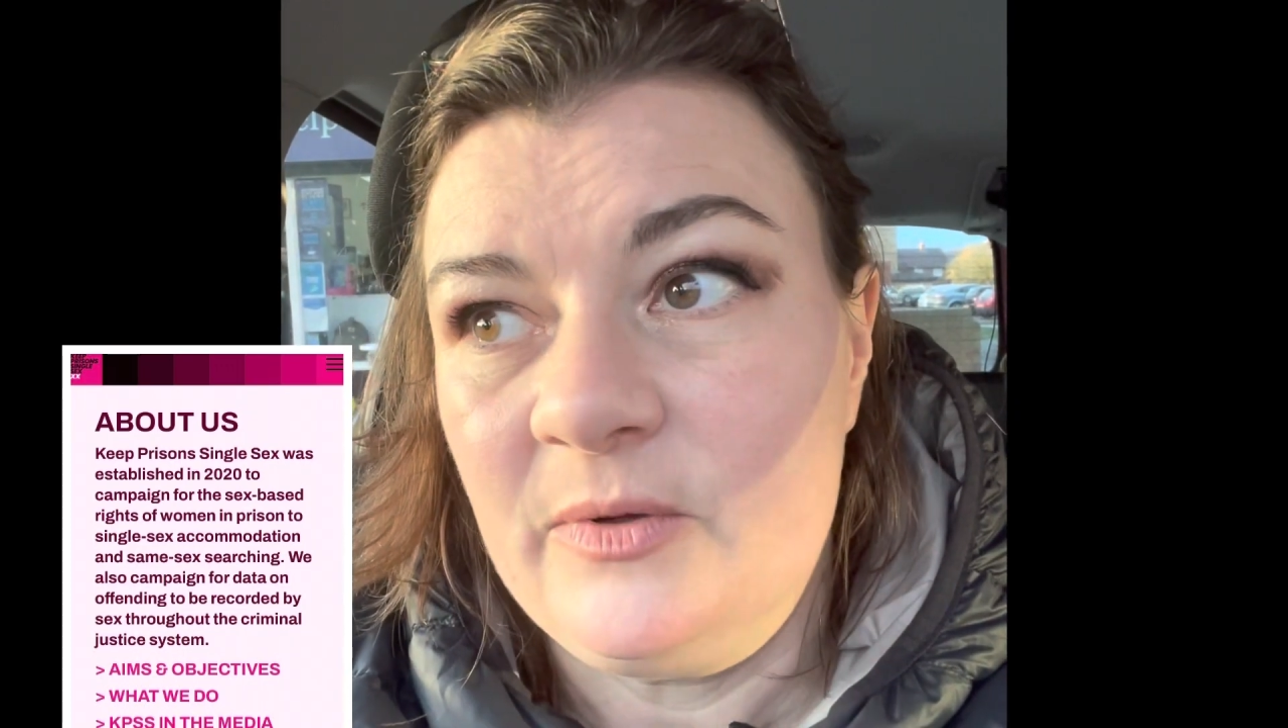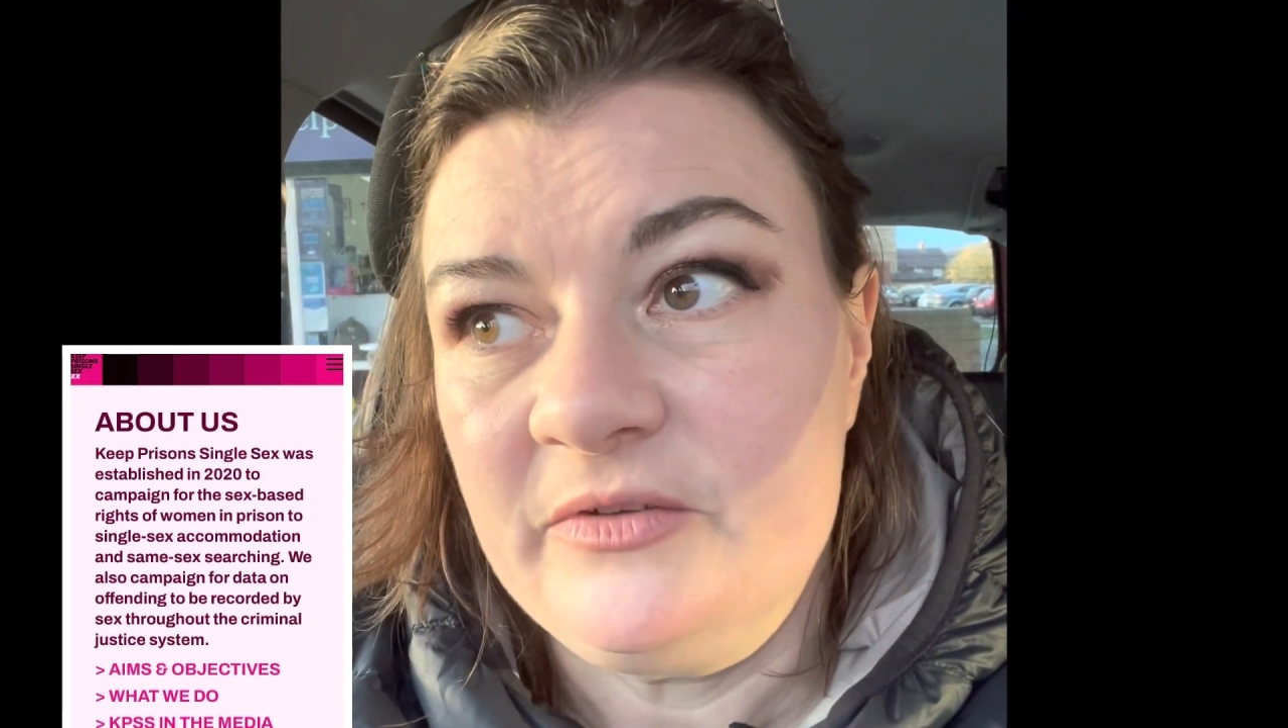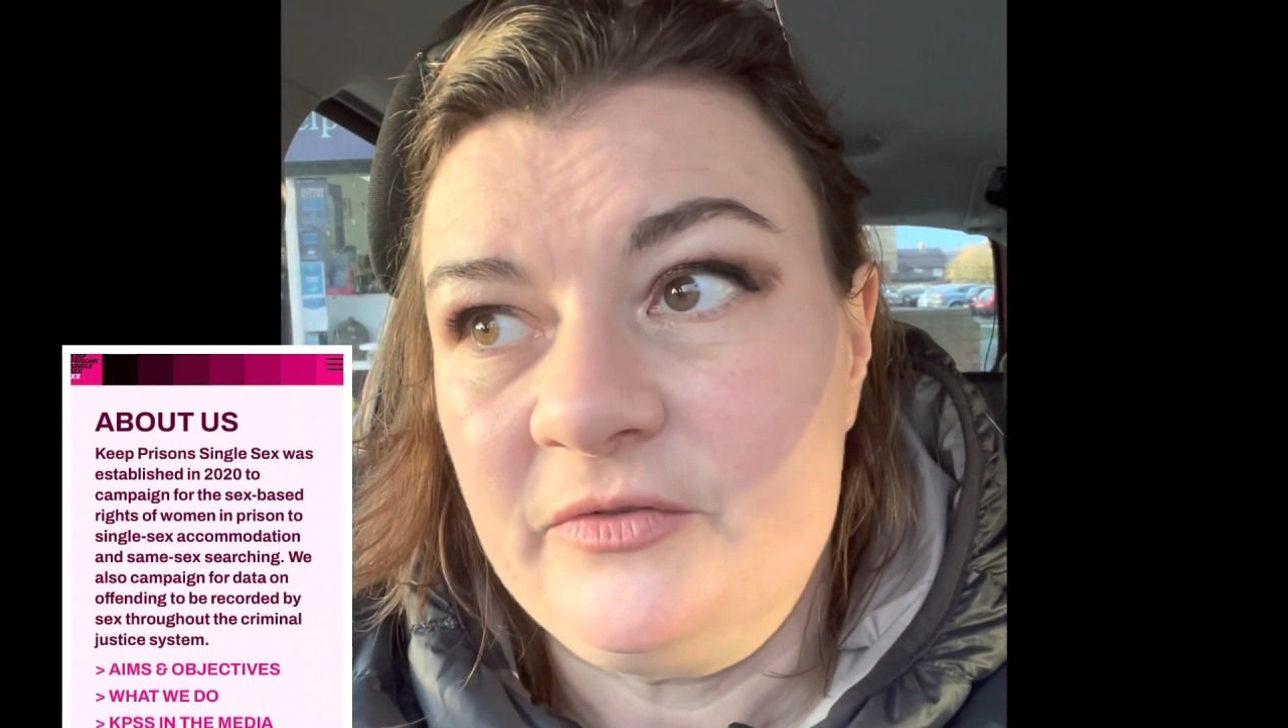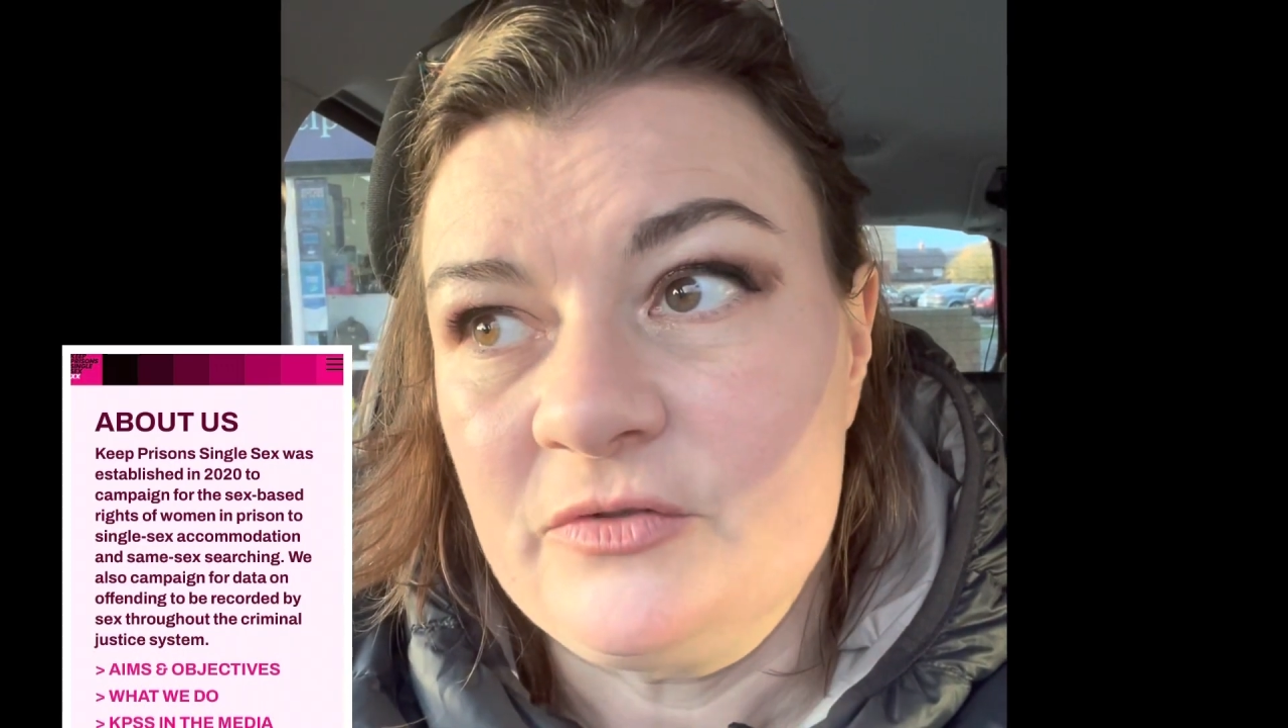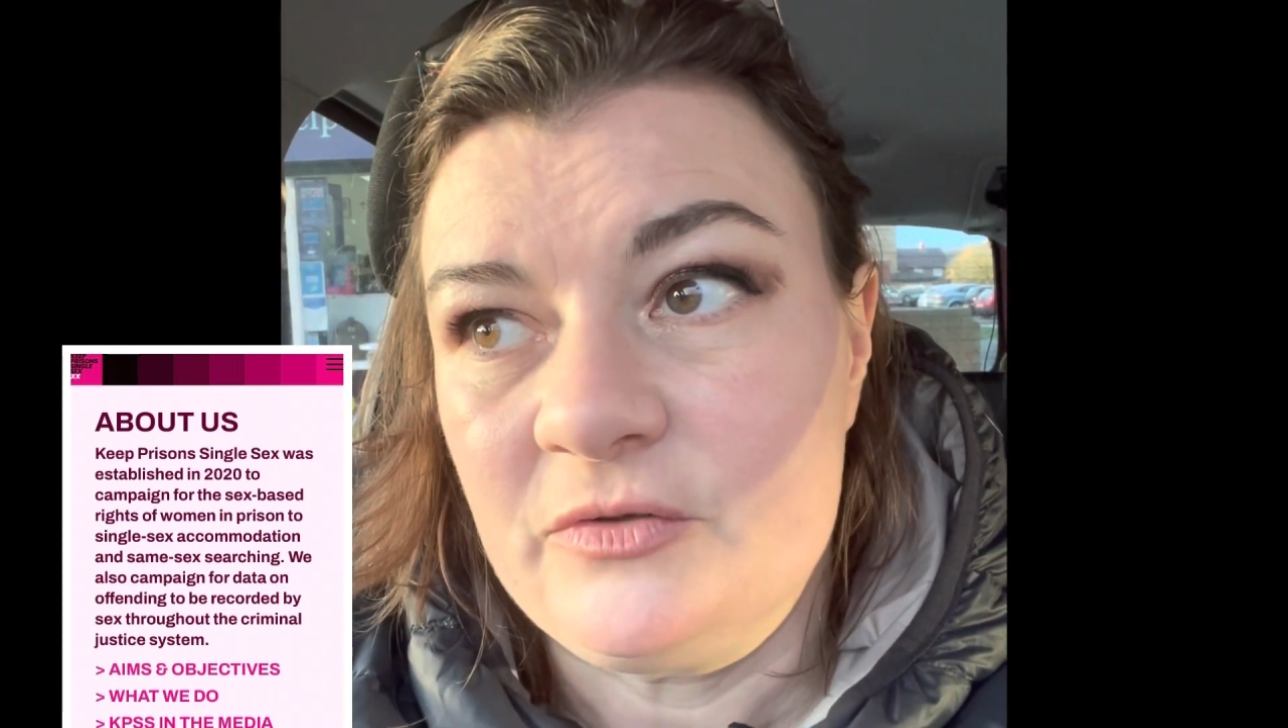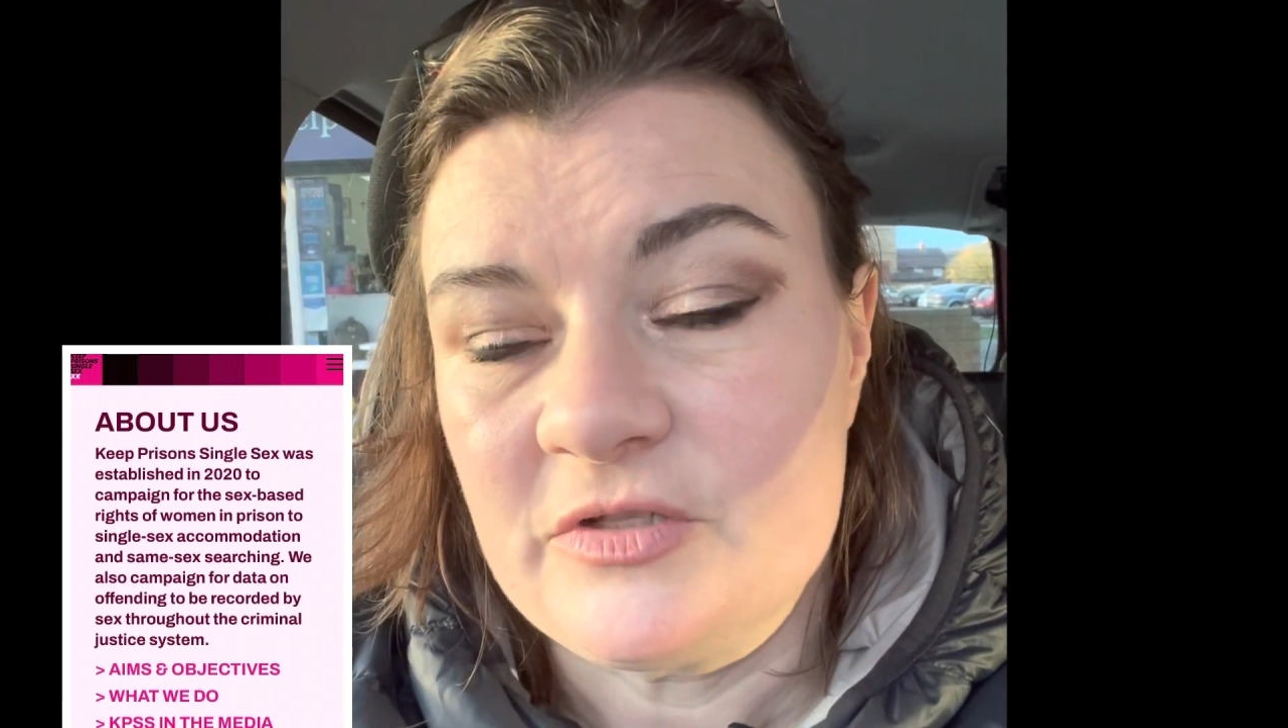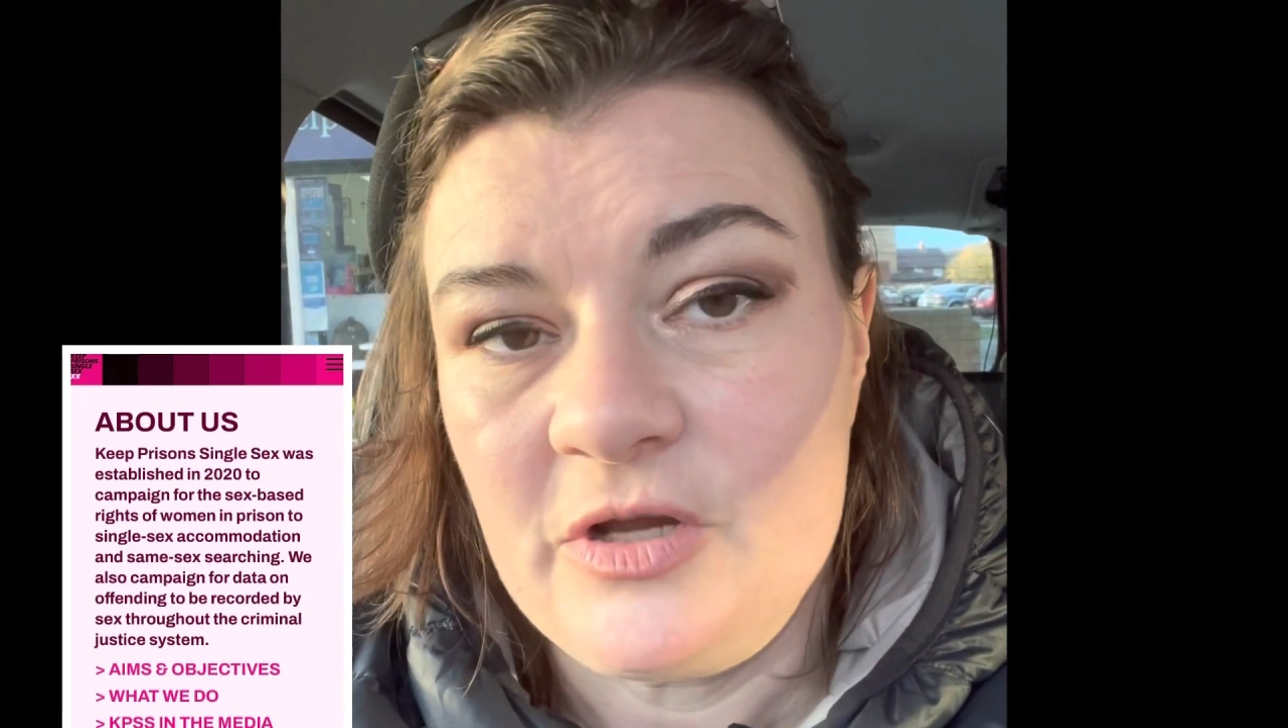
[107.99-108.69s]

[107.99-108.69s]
wonderful Dr.